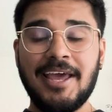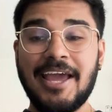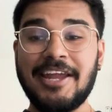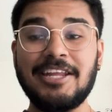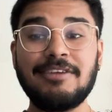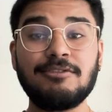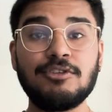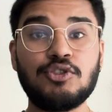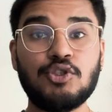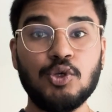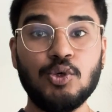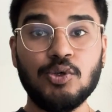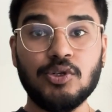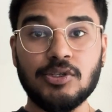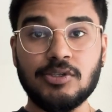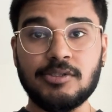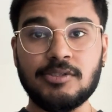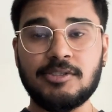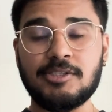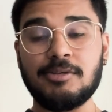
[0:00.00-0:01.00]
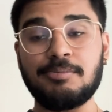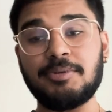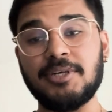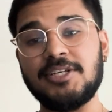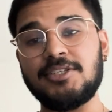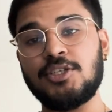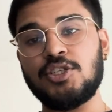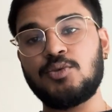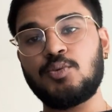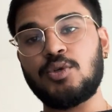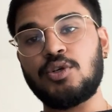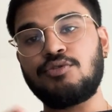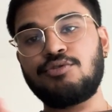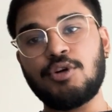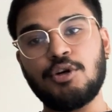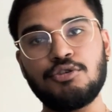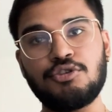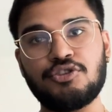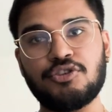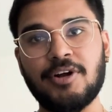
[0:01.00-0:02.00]
and even tools to places where
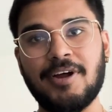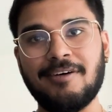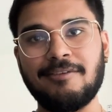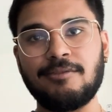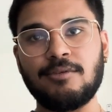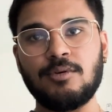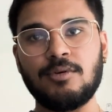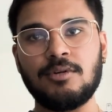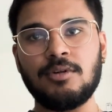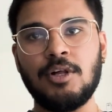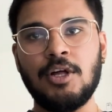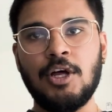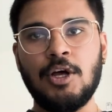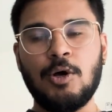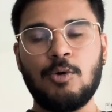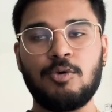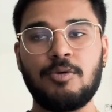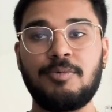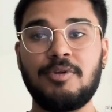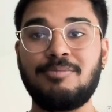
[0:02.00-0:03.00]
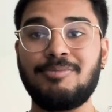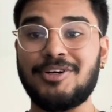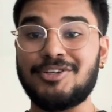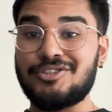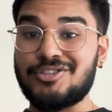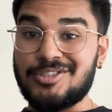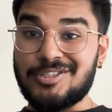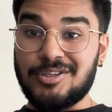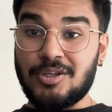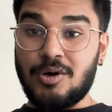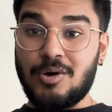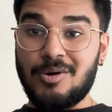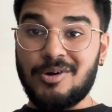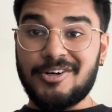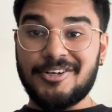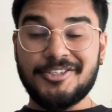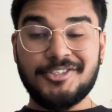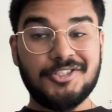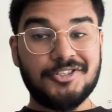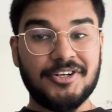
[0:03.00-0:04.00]
road travel would be much
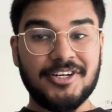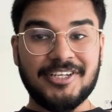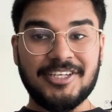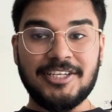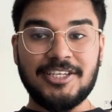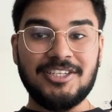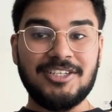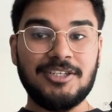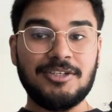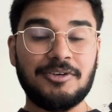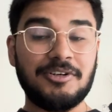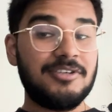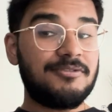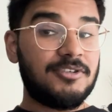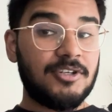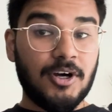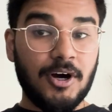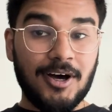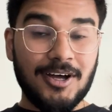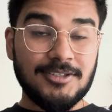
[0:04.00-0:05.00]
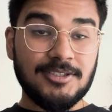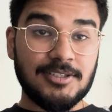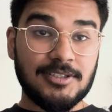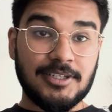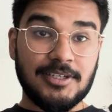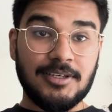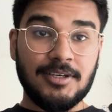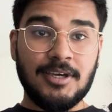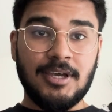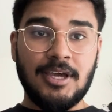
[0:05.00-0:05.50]
slower, tricky, or even costly.